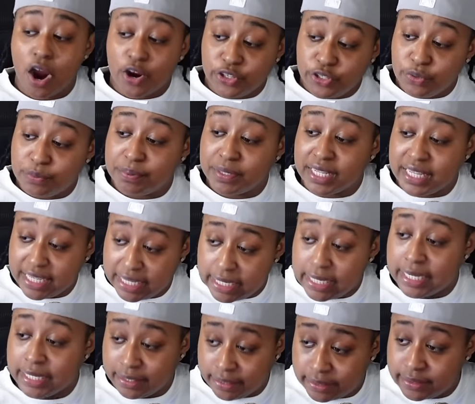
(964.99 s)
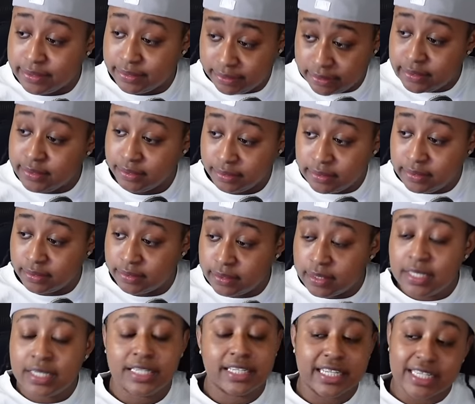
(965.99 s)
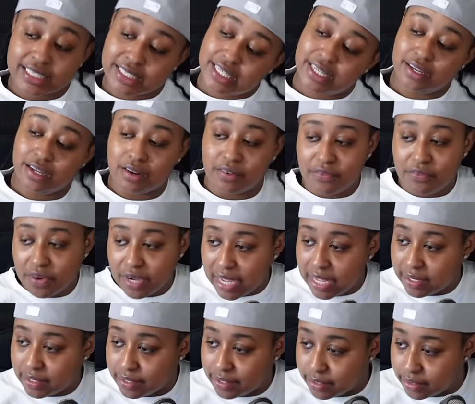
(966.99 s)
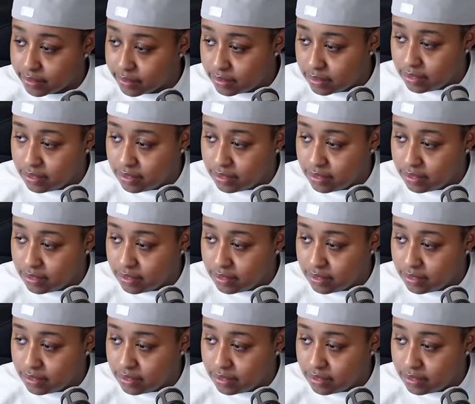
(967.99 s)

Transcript: you bleeding? Let's get her the f out of here.